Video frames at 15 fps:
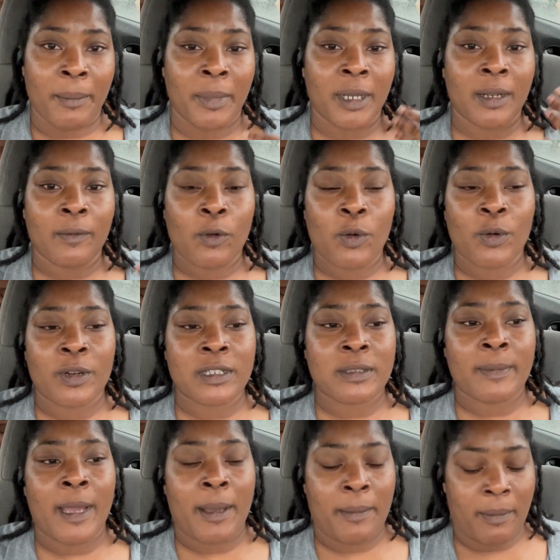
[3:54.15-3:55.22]
But of course,
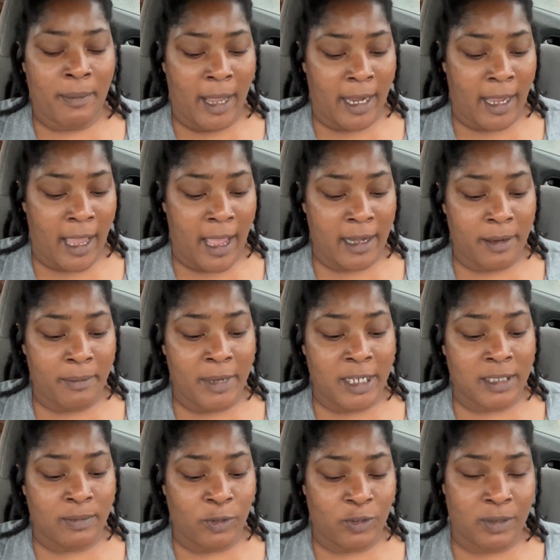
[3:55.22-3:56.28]
my guy that makes
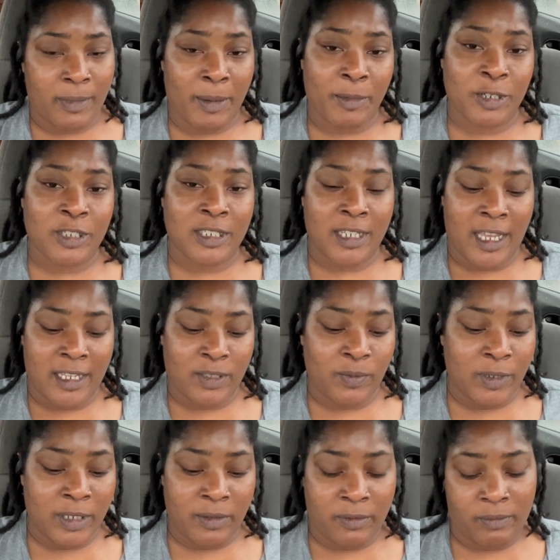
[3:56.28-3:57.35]
most of my merchandise,
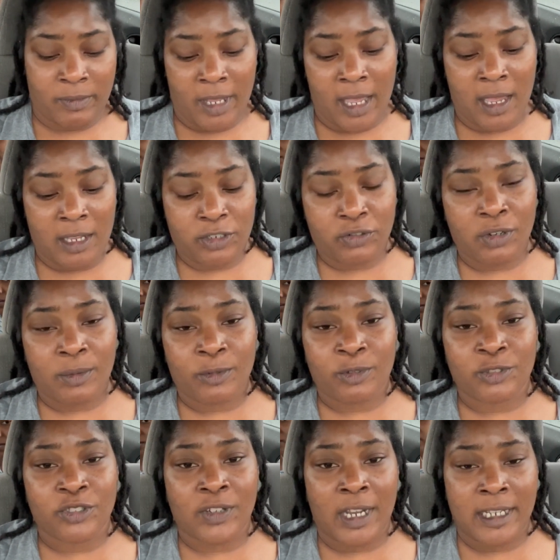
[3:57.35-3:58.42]
we had trouble
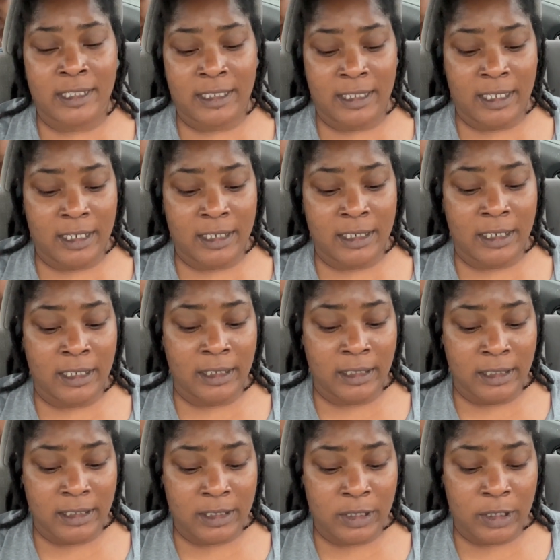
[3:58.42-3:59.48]
trying to get it done
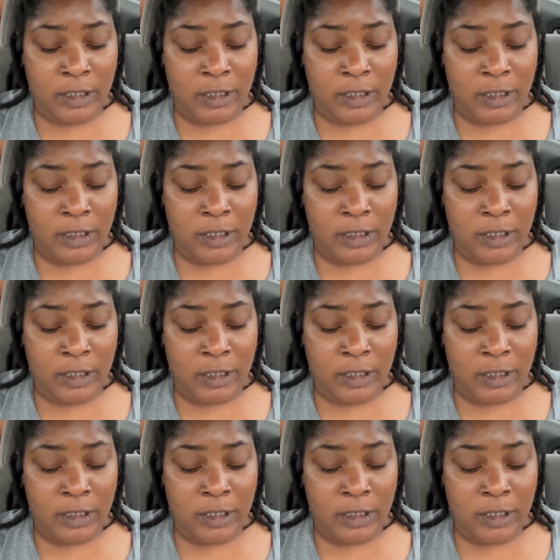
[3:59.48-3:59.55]
this